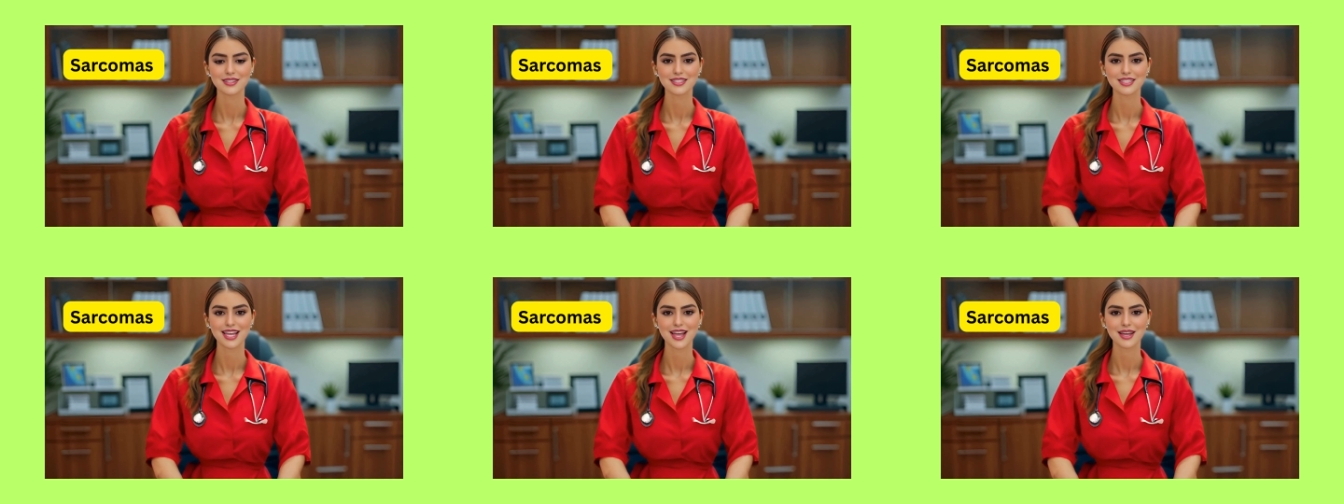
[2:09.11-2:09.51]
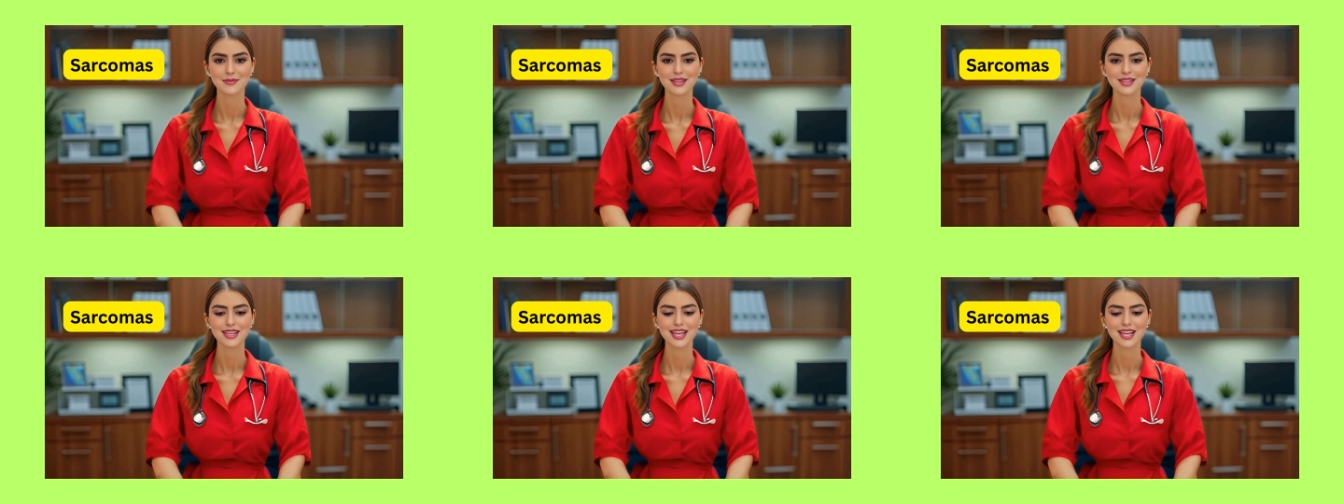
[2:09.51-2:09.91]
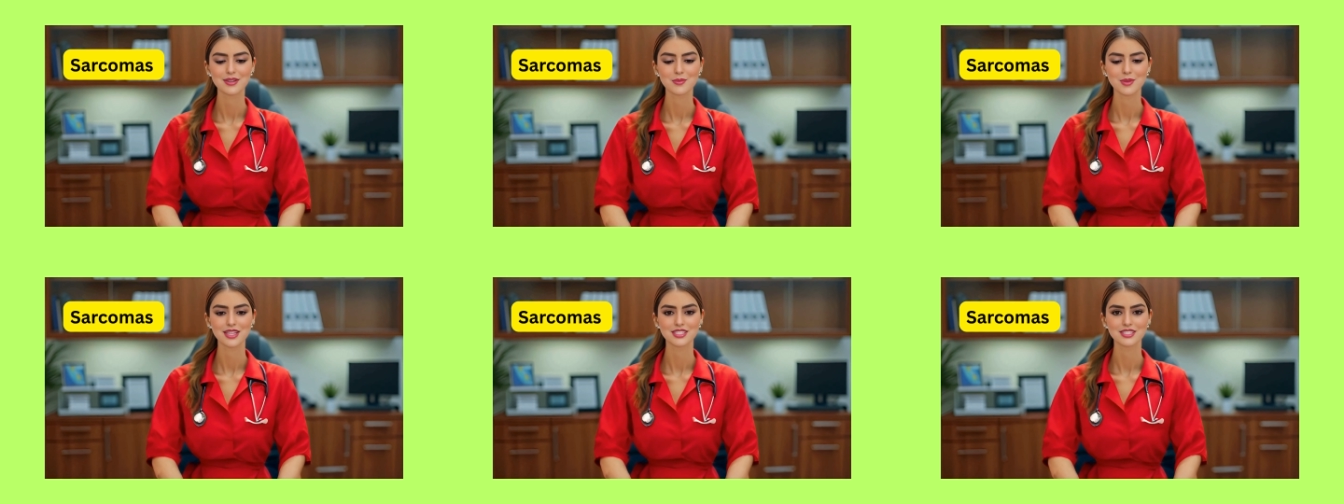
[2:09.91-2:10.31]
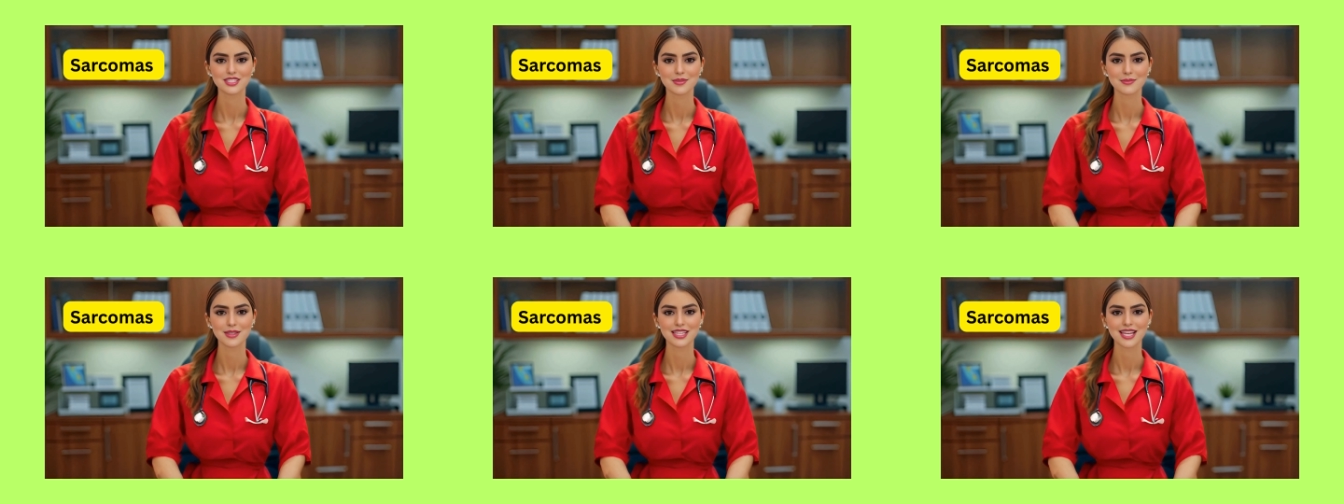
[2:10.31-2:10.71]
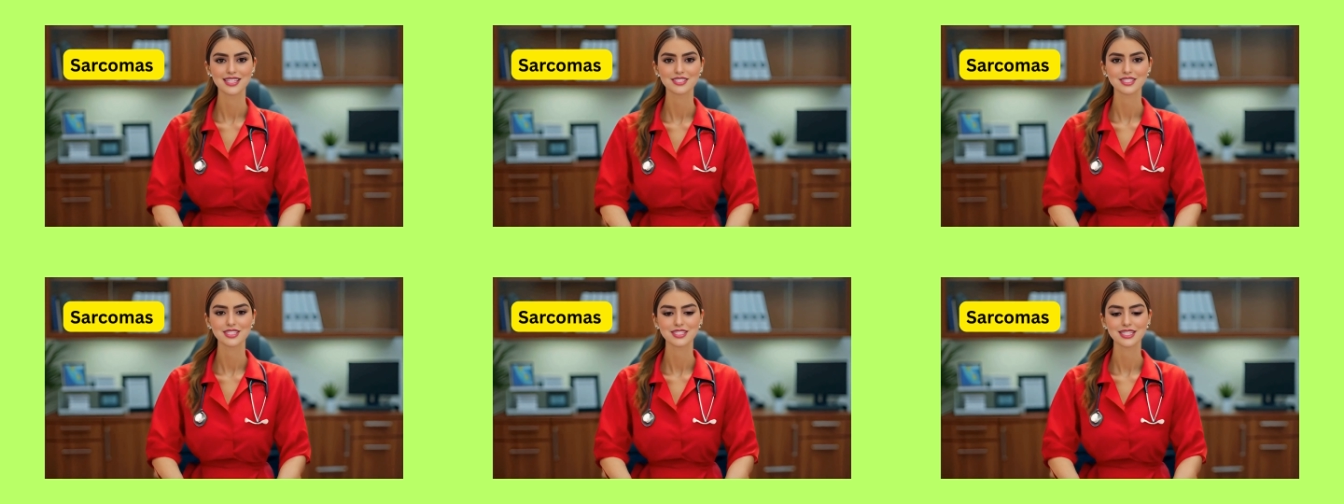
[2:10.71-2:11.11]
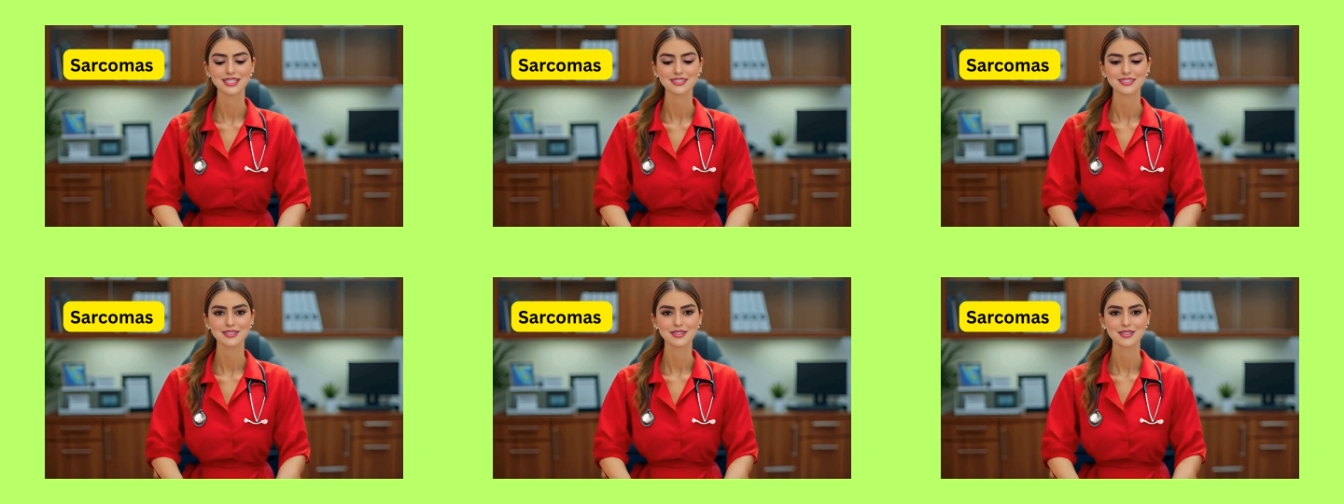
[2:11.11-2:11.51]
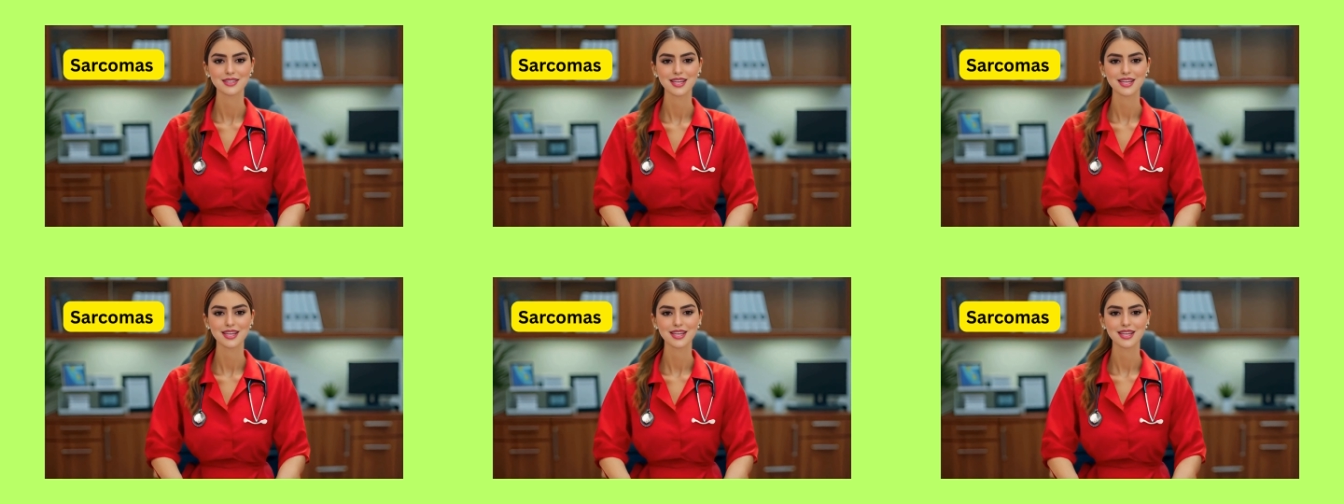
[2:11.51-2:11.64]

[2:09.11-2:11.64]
depth, and presence of metastasis.